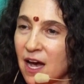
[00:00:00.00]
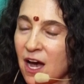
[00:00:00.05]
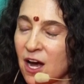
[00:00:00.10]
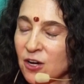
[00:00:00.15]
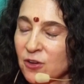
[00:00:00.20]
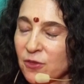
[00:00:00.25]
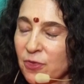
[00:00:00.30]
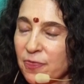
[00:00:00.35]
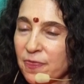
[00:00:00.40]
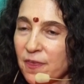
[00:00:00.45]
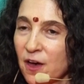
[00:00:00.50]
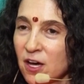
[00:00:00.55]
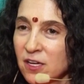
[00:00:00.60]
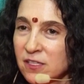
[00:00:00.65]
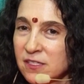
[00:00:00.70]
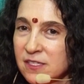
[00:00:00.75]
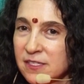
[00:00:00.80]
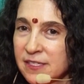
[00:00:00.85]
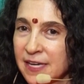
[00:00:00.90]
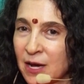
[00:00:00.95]
Our
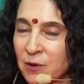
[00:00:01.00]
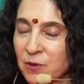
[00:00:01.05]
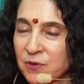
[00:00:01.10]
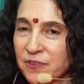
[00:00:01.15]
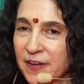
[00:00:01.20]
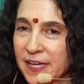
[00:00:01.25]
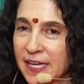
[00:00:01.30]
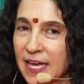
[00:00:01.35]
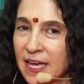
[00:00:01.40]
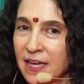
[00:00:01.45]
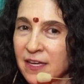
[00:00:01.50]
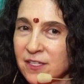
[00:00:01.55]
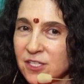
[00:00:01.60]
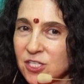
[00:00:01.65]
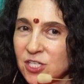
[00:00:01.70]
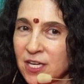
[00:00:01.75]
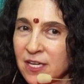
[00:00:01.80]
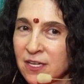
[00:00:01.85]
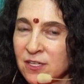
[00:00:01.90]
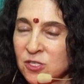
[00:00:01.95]
thoughts now, if I can't
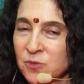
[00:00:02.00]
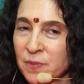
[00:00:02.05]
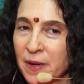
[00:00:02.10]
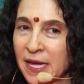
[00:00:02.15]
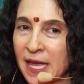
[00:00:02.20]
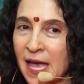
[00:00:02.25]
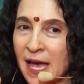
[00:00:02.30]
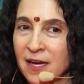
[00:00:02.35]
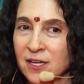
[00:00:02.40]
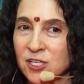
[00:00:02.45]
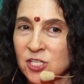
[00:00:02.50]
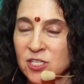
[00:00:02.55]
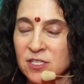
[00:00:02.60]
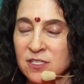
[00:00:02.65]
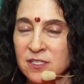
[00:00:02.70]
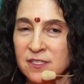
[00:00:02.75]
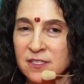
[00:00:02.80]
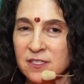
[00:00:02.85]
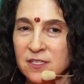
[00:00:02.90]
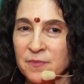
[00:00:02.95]
change my
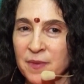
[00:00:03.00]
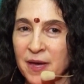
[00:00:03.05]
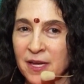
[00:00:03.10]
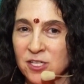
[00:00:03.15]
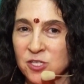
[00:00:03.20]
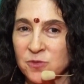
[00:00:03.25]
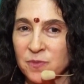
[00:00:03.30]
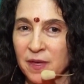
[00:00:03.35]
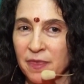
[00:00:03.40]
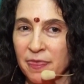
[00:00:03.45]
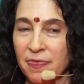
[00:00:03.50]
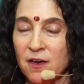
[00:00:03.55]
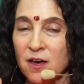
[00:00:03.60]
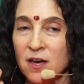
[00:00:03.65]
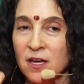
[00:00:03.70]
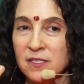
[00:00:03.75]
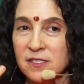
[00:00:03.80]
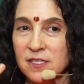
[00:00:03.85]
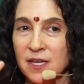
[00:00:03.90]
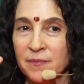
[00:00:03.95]
actions to match my
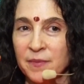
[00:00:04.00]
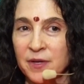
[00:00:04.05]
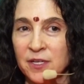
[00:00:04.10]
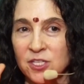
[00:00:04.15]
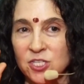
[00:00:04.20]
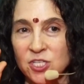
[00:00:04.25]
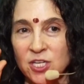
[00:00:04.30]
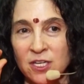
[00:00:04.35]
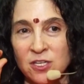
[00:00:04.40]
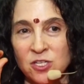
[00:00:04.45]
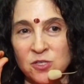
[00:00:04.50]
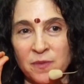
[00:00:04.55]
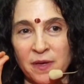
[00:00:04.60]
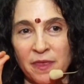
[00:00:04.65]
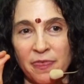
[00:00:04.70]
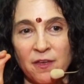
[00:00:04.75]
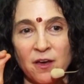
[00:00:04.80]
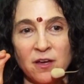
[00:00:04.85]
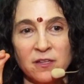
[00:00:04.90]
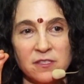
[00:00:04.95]
thoughts, I'm going to change
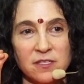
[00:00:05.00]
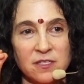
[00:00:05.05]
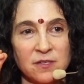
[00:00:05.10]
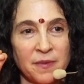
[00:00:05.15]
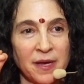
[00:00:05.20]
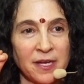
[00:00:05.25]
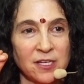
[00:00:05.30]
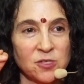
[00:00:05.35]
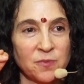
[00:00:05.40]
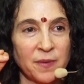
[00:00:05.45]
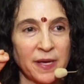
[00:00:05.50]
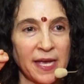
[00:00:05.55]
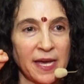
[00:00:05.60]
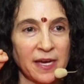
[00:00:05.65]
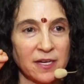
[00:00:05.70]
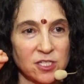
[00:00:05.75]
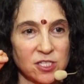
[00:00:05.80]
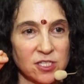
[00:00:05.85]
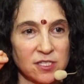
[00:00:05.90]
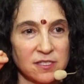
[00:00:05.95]
my thoughts to match my
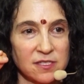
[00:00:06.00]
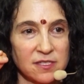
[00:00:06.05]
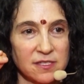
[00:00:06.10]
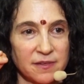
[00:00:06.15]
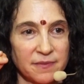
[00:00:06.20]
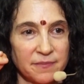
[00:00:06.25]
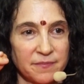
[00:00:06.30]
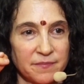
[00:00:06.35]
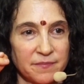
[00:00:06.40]
actions.